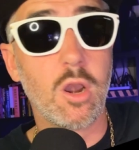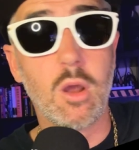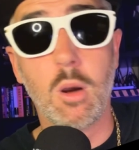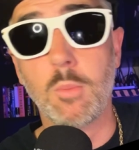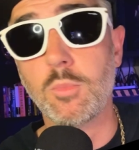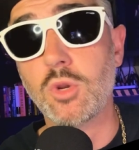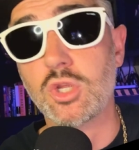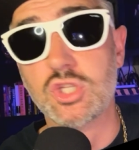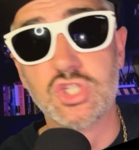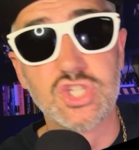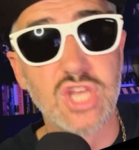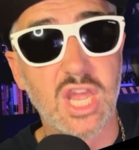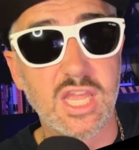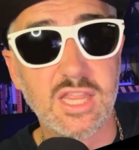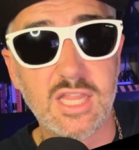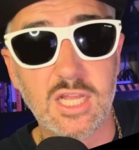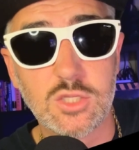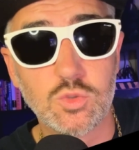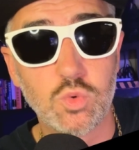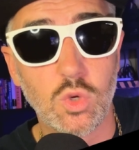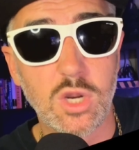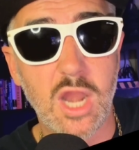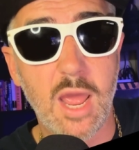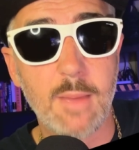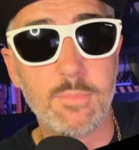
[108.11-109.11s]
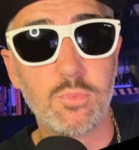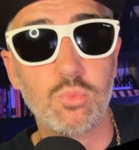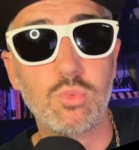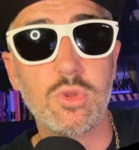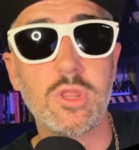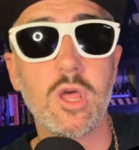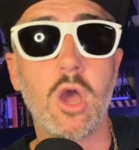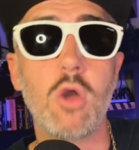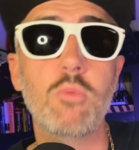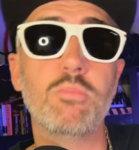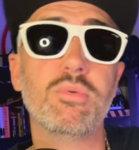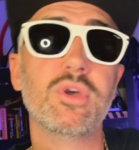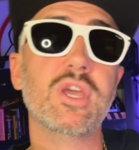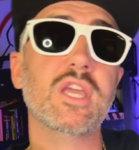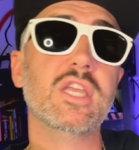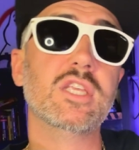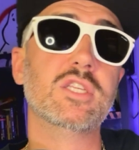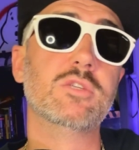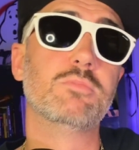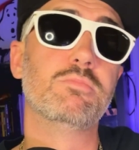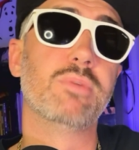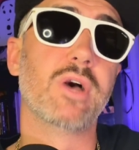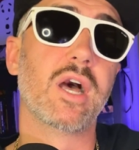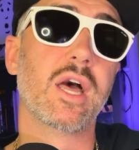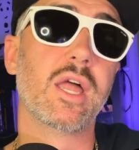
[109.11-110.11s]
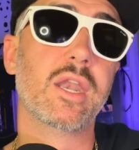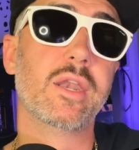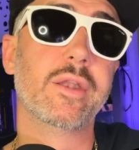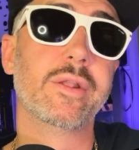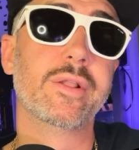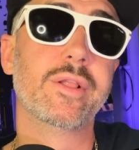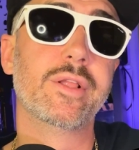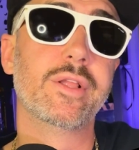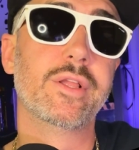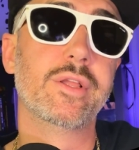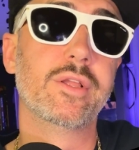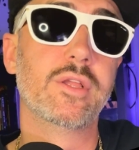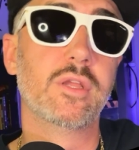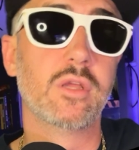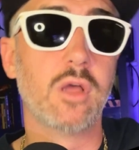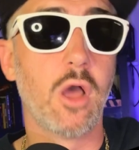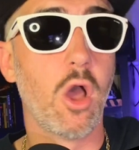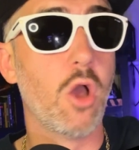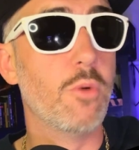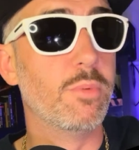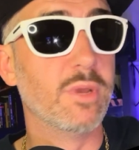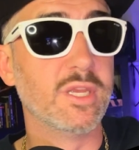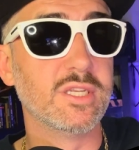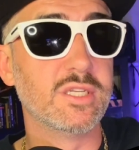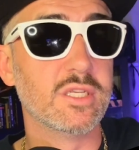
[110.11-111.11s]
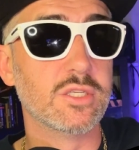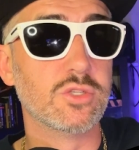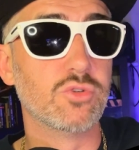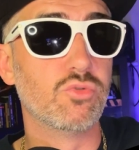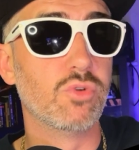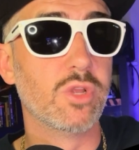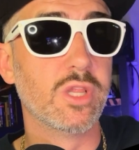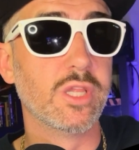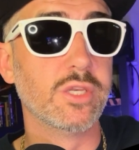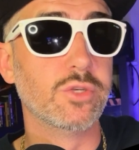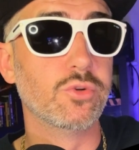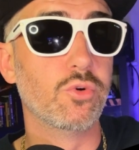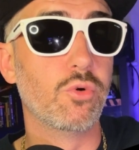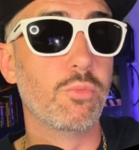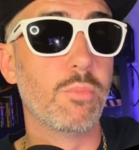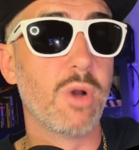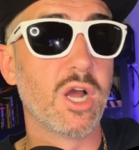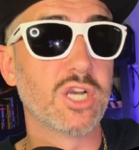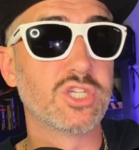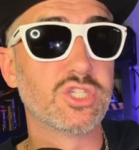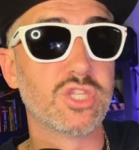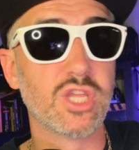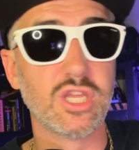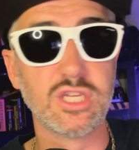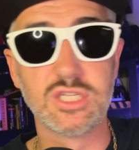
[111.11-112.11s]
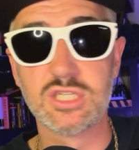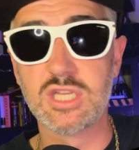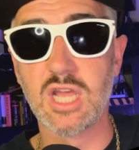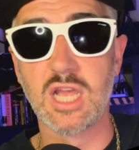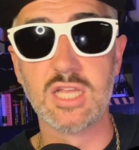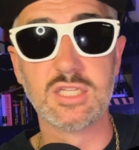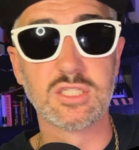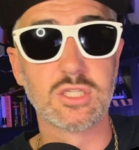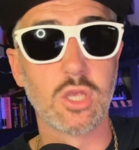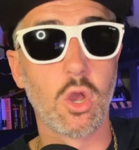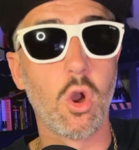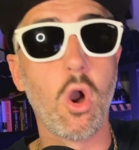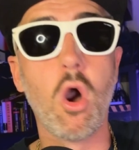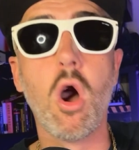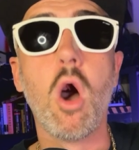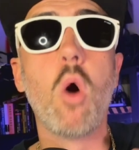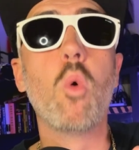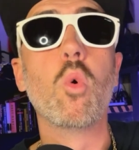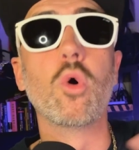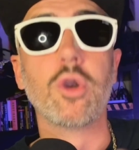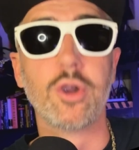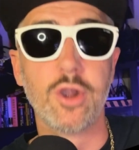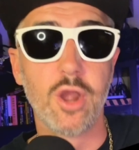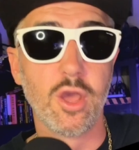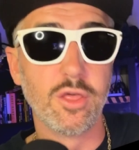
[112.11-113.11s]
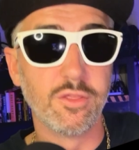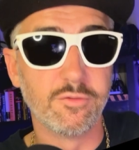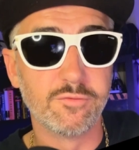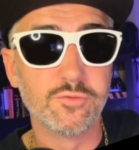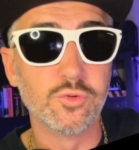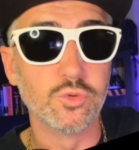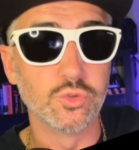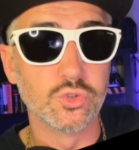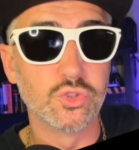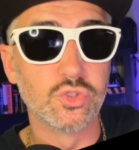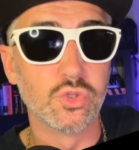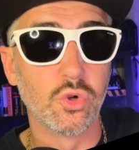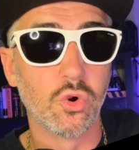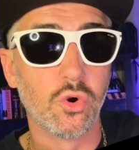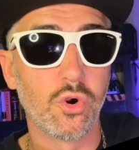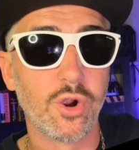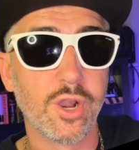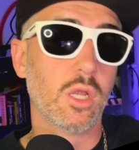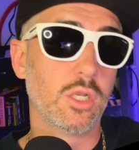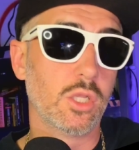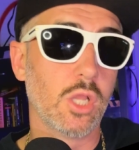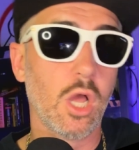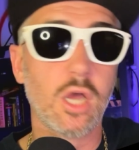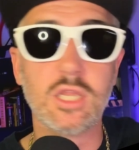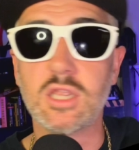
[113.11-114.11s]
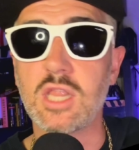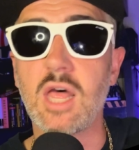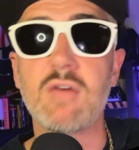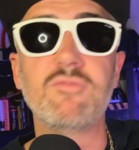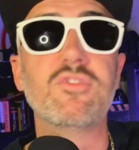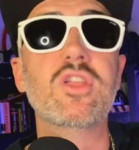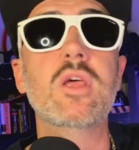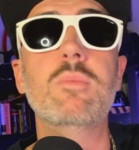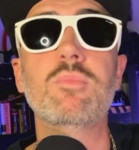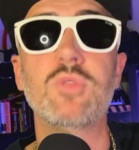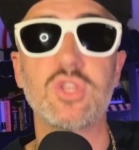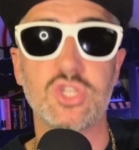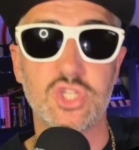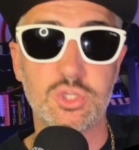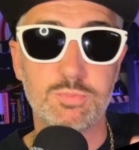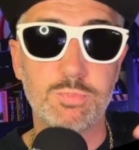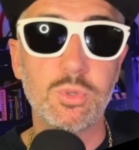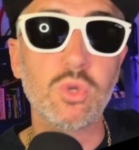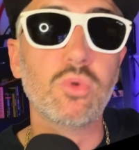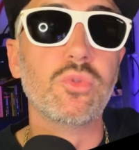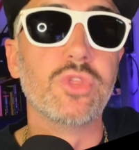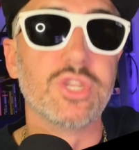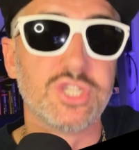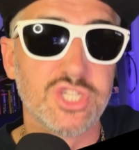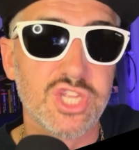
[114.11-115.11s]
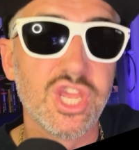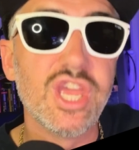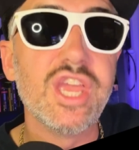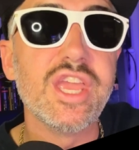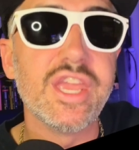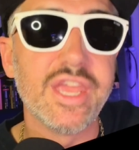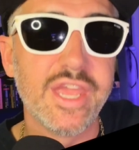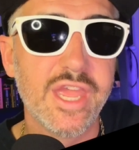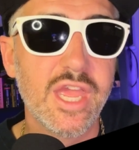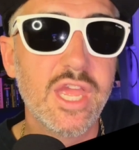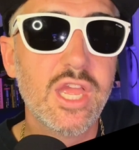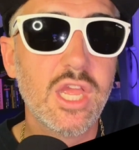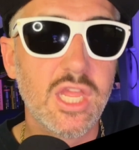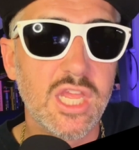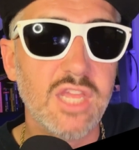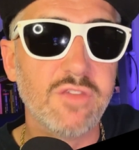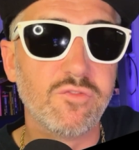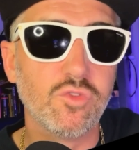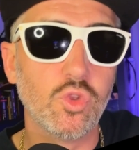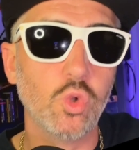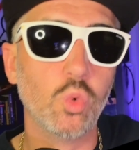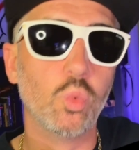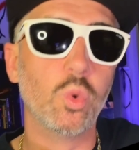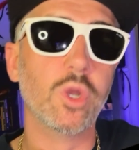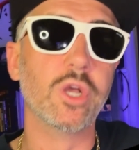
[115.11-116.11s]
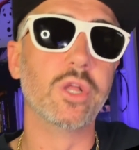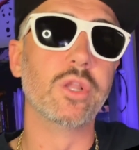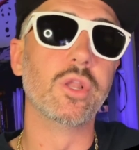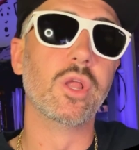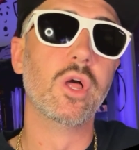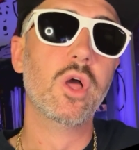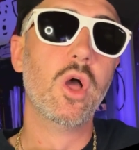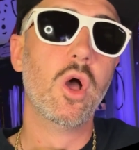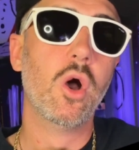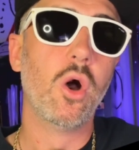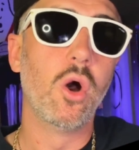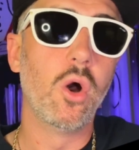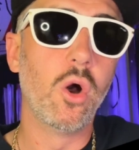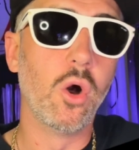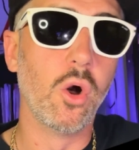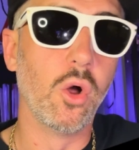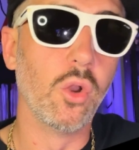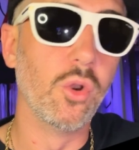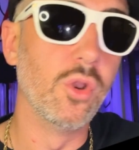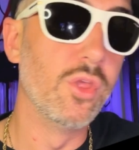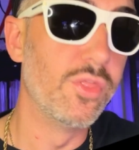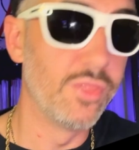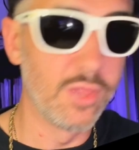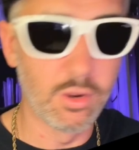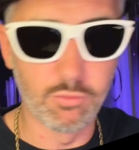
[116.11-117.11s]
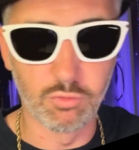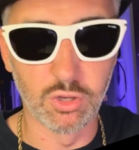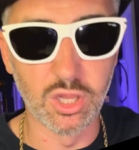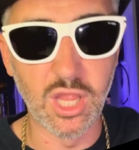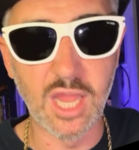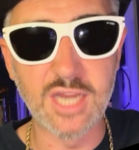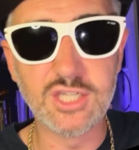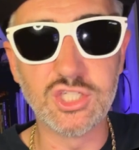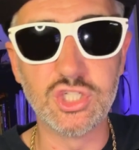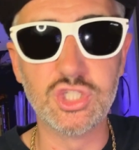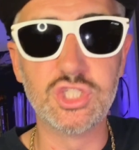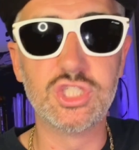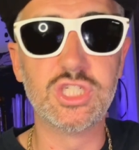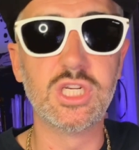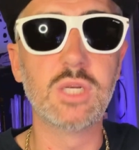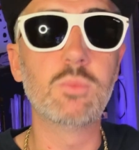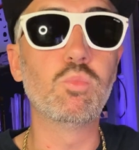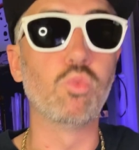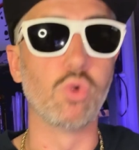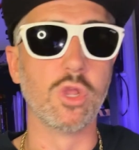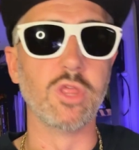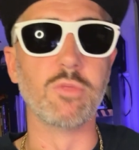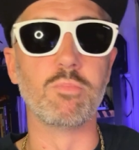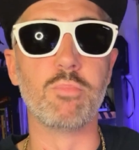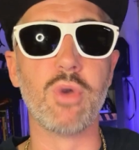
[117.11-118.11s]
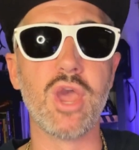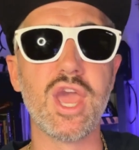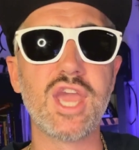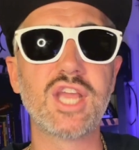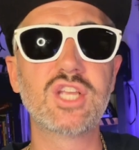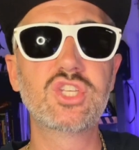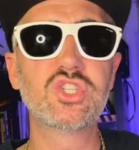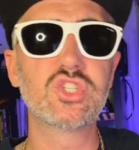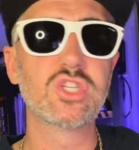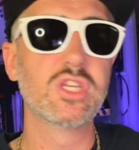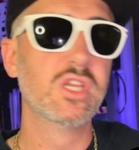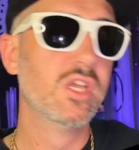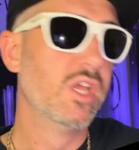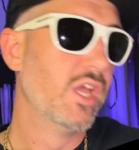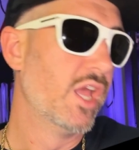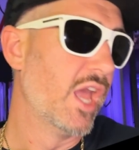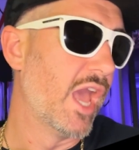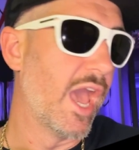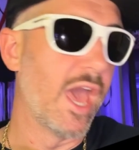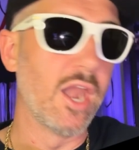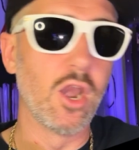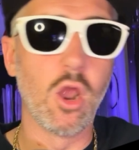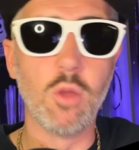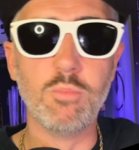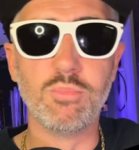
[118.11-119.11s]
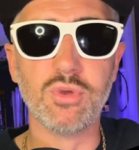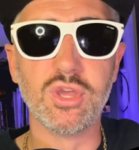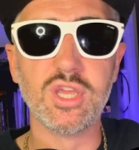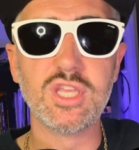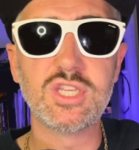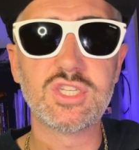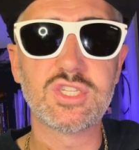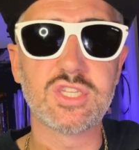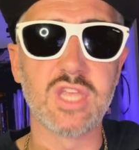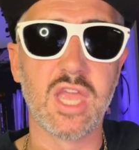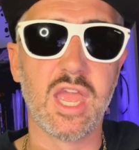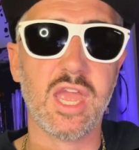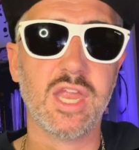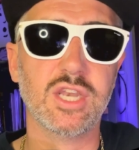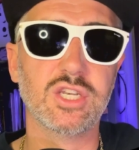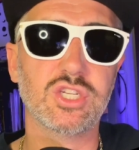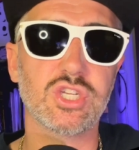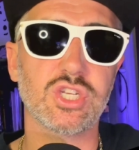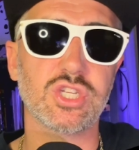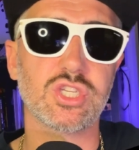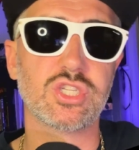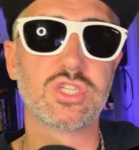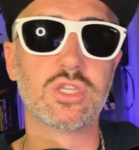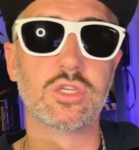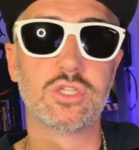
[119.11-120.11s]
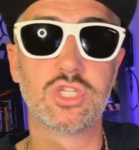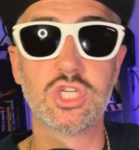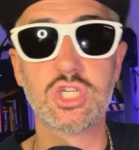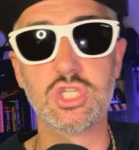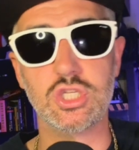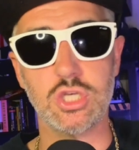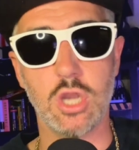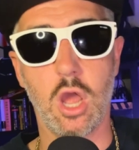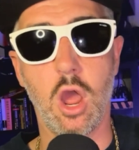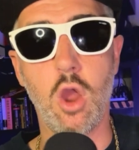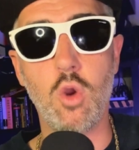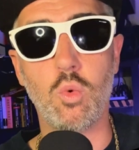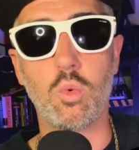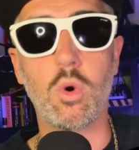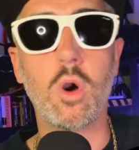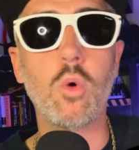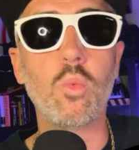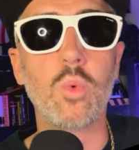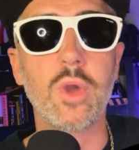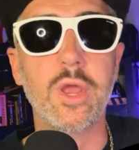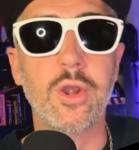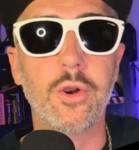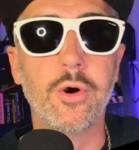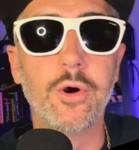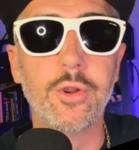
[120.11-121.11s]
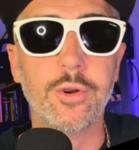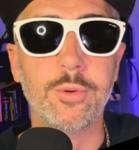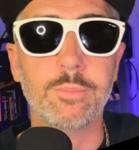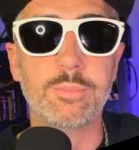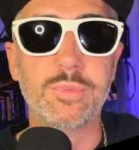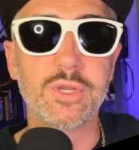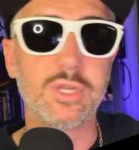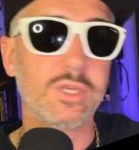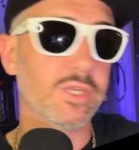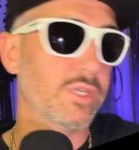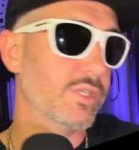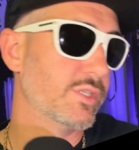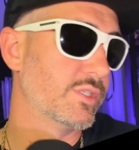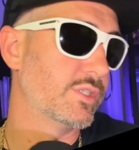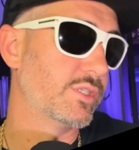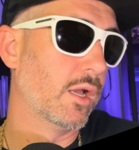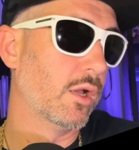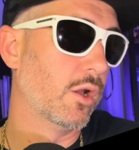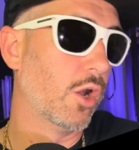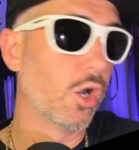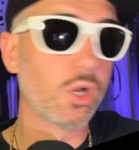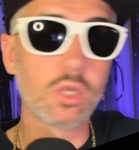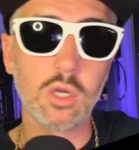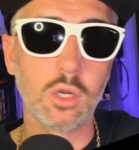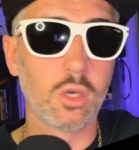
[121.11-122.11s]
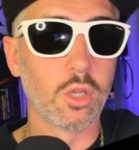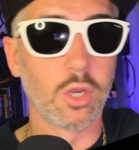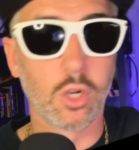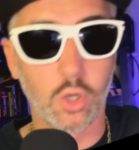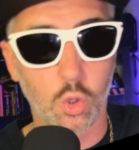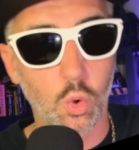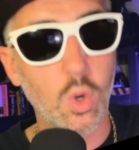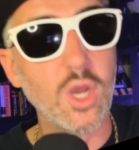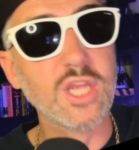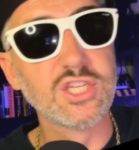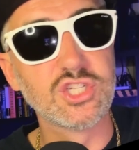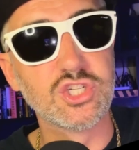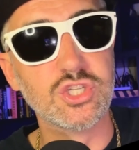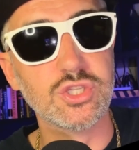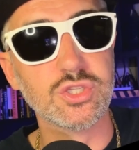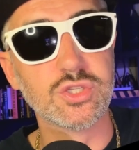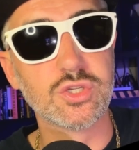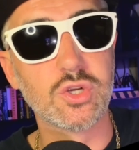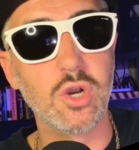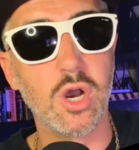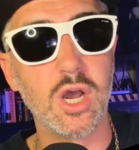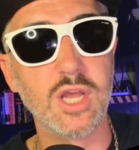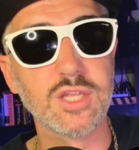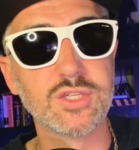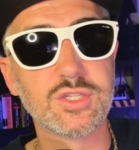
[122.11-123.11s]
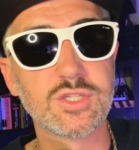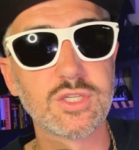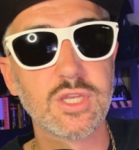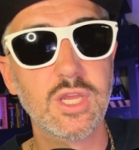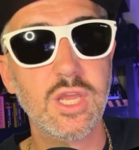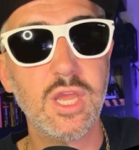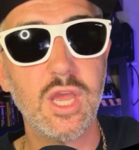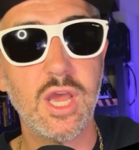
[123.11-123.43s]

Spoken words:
I'm not saying that's what happened with Obese, but Obese isn't really doing much these days, so I want to know the full story. I'd love them to spill the tea, if you will, on their relationship with Pegs and Obese, and just know what went on, because I've got a lot of questions, guys.